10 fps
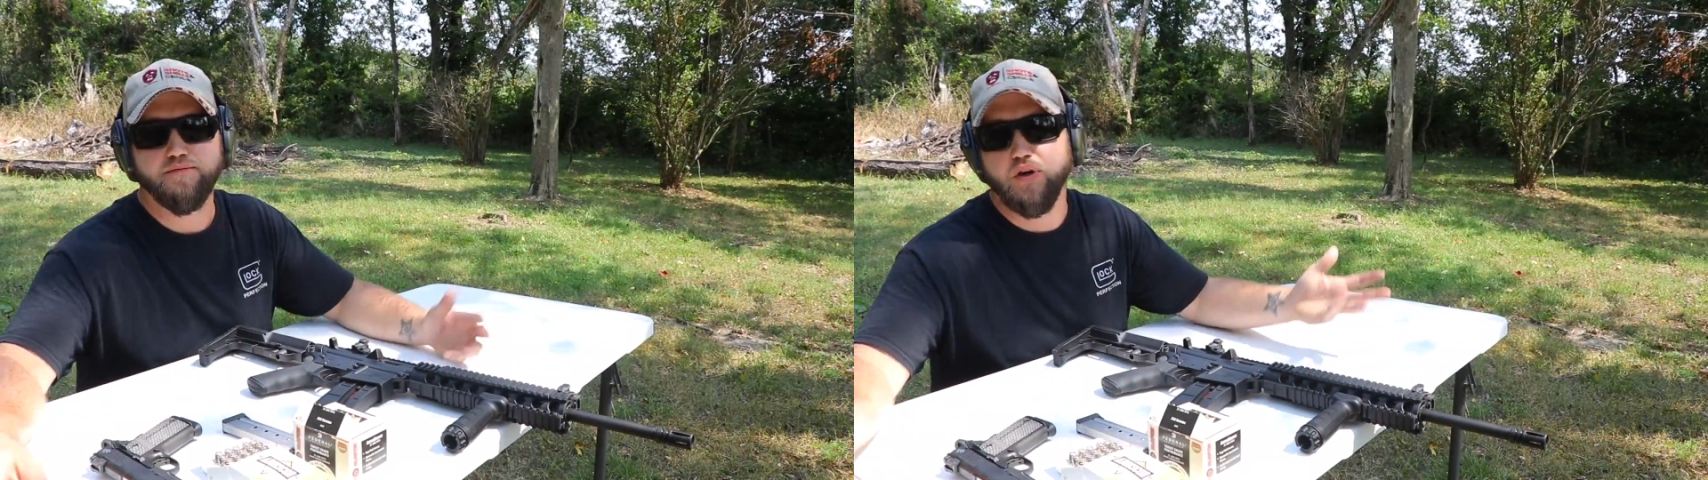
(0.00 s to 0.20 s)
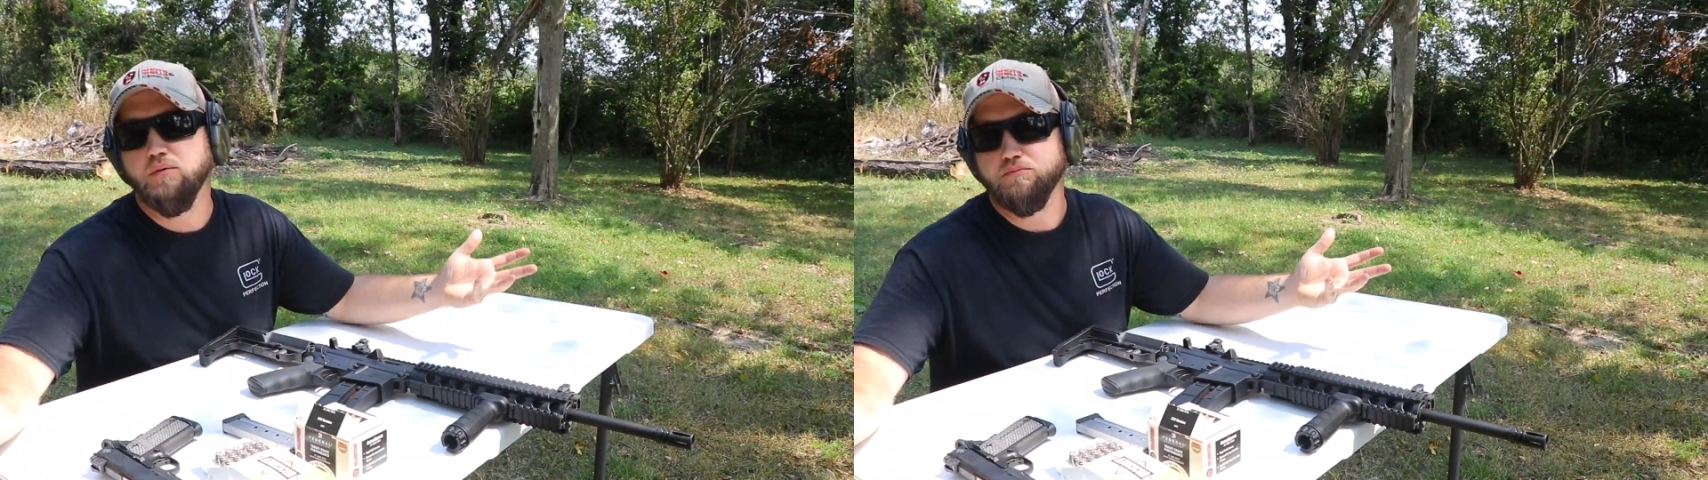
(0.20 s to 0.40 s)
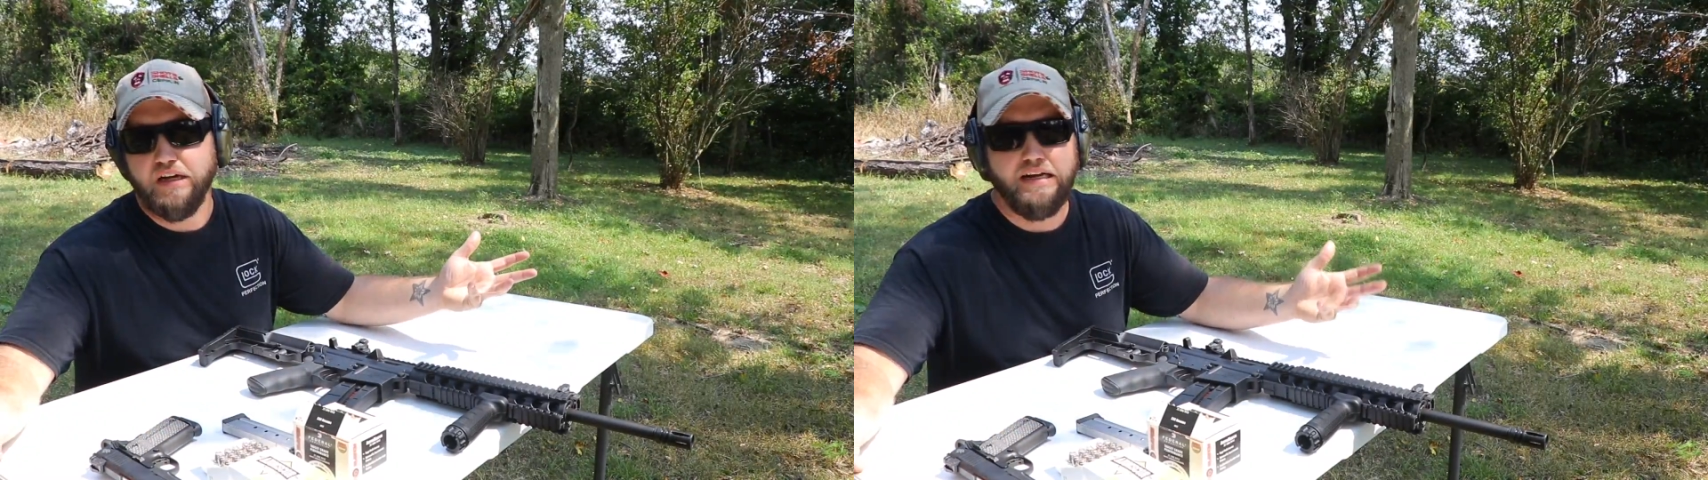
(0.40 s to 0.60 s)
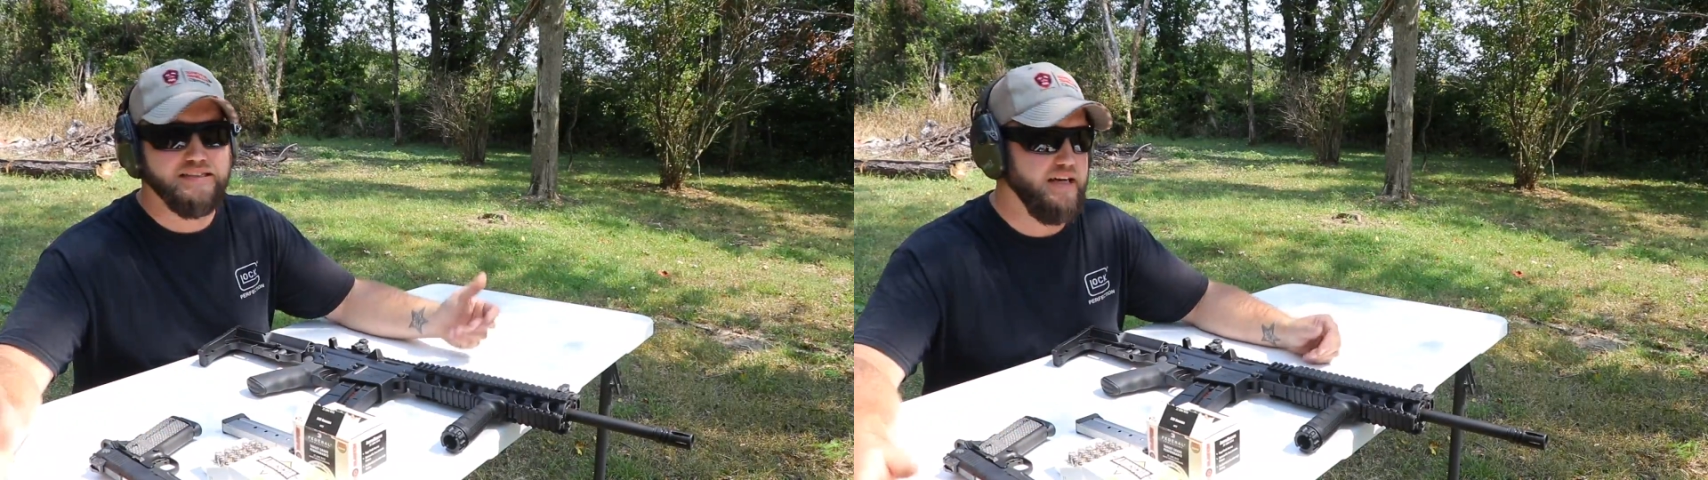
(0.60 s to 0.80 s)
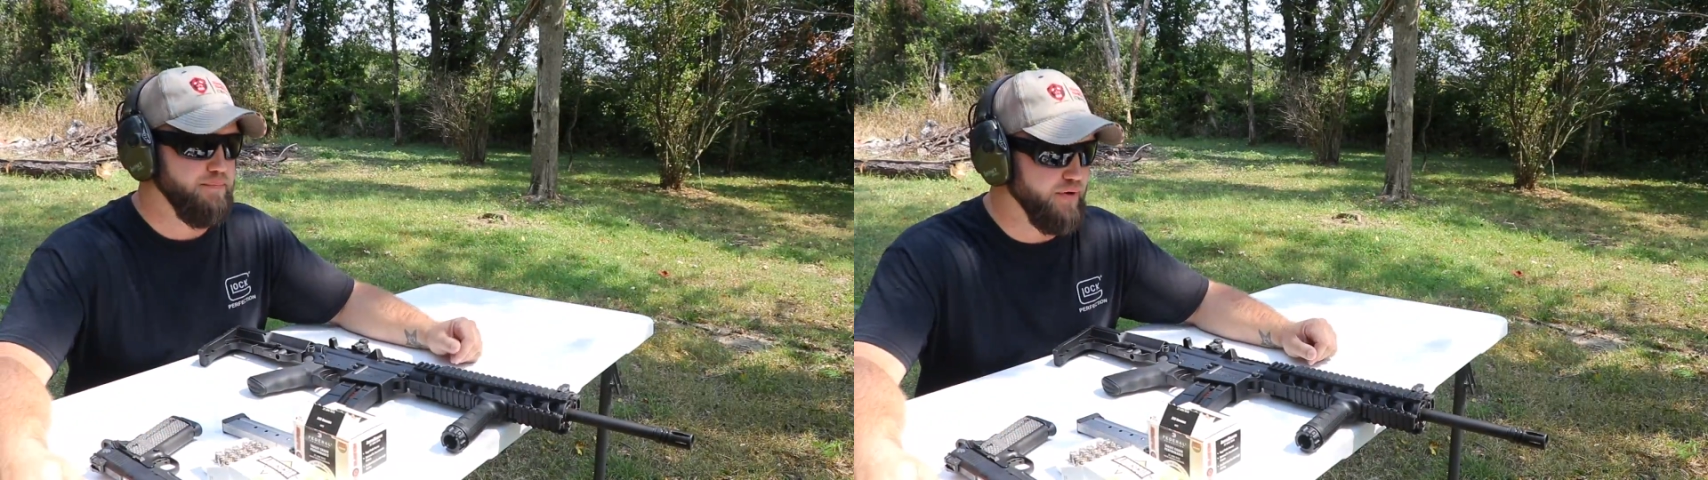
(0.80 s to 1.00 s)
So like I
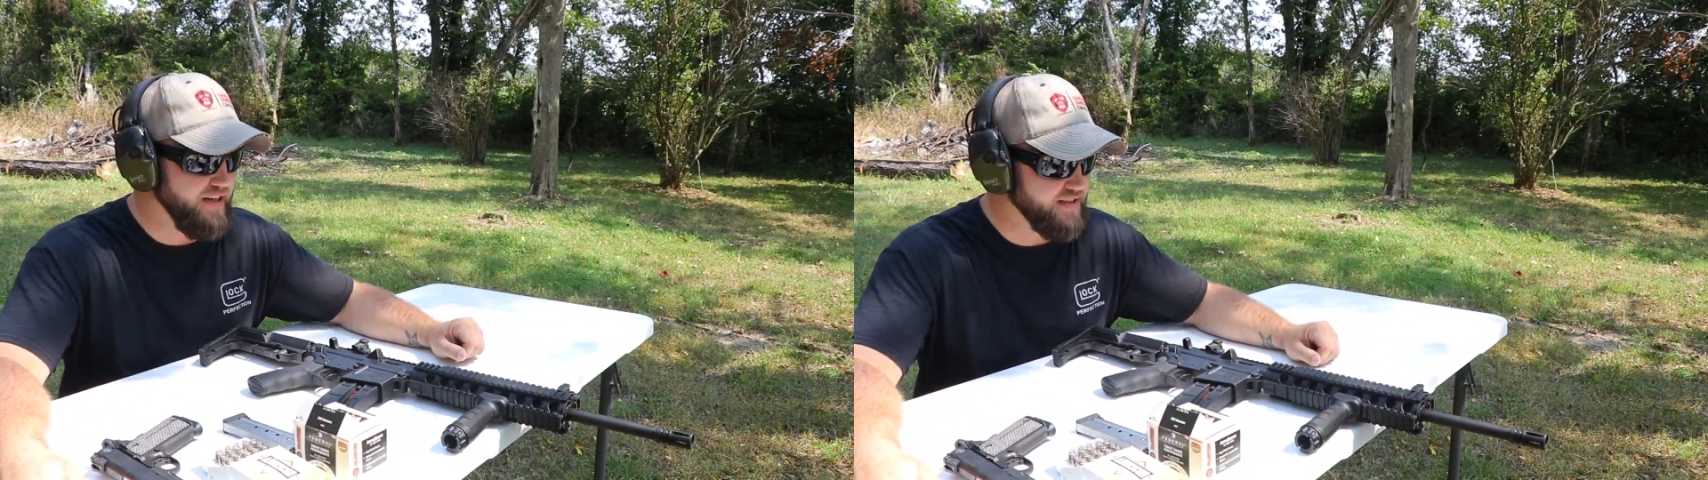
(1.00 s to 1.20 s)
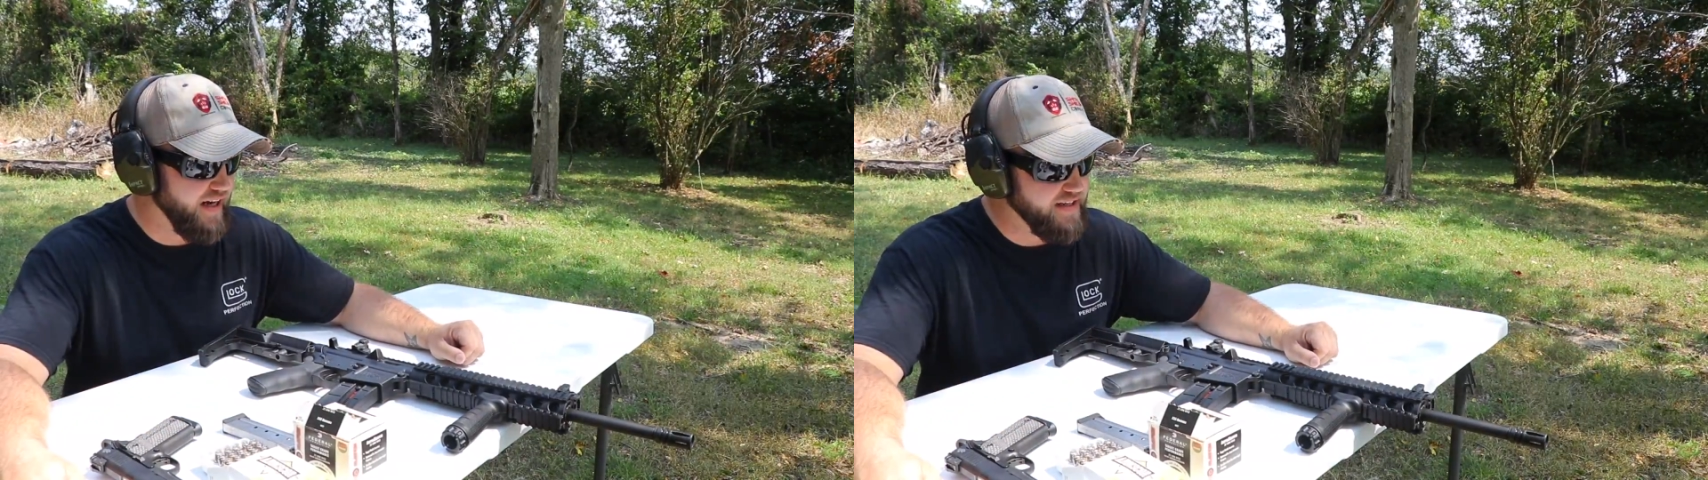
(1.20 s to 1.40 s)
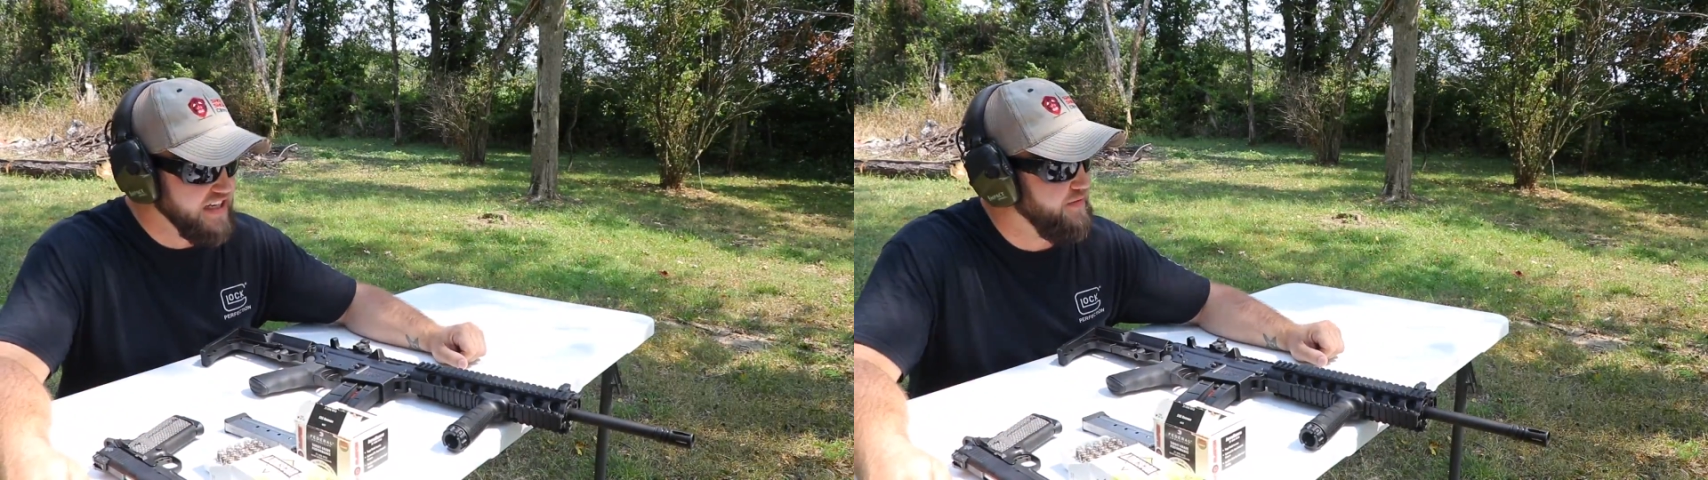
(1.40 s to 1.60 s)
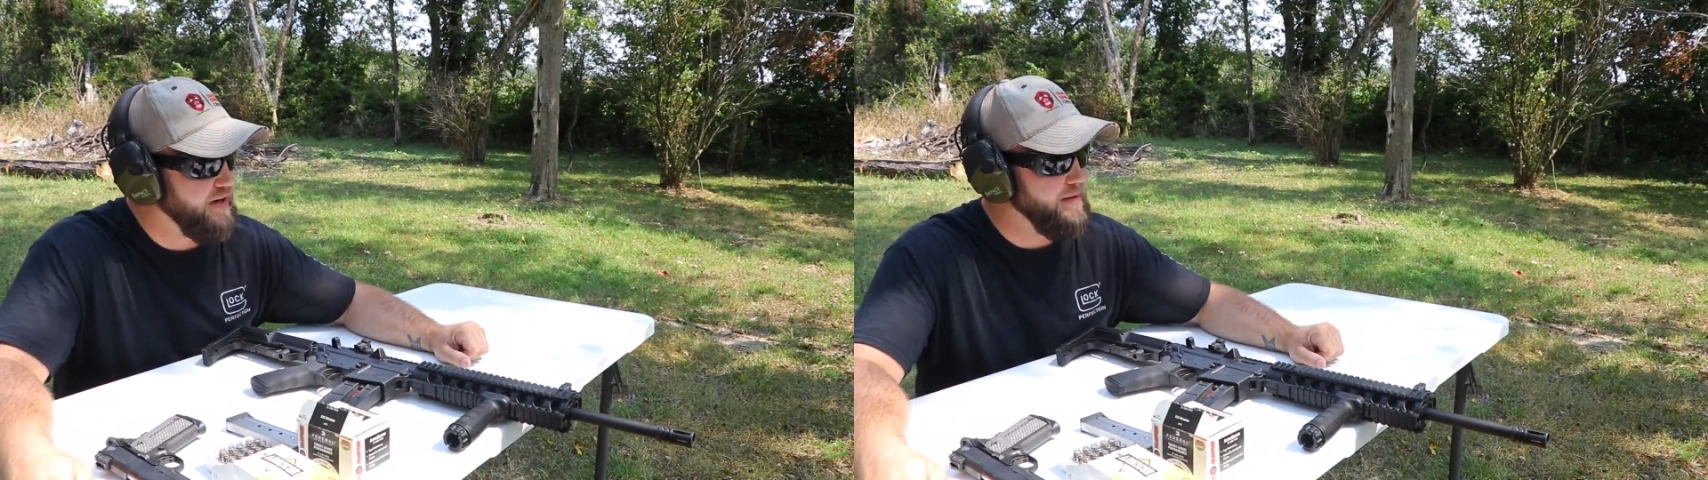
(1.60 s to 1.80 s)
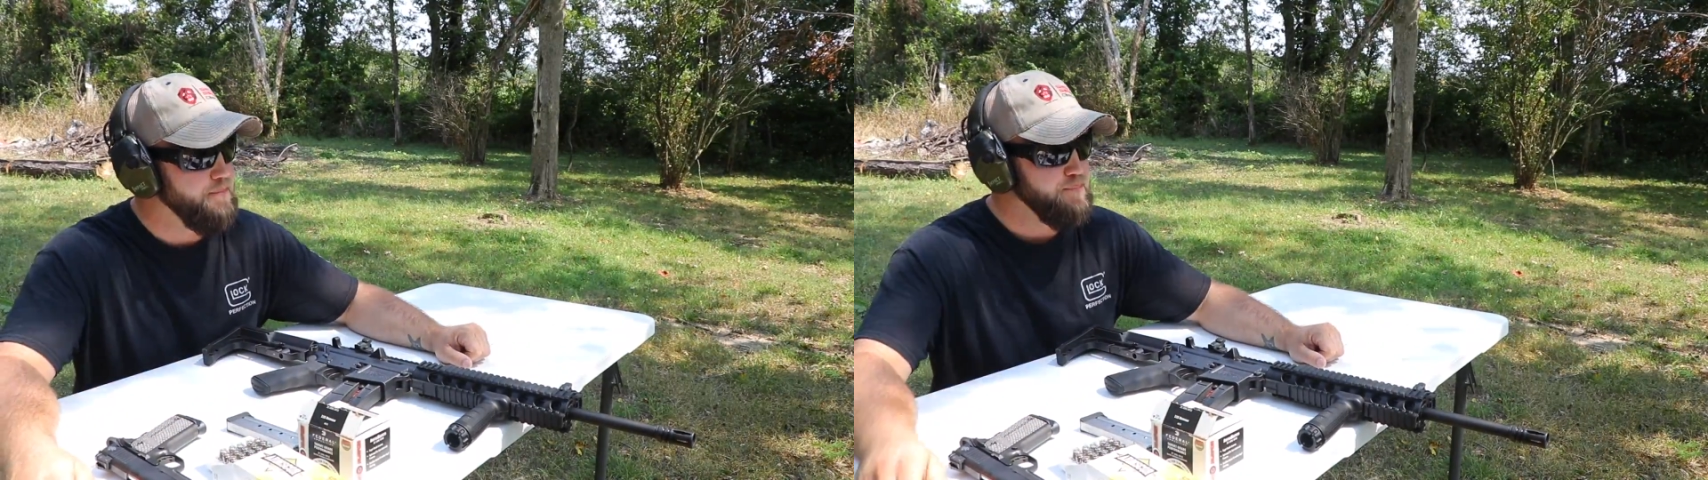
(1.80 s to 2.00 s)
said, pretty scientific.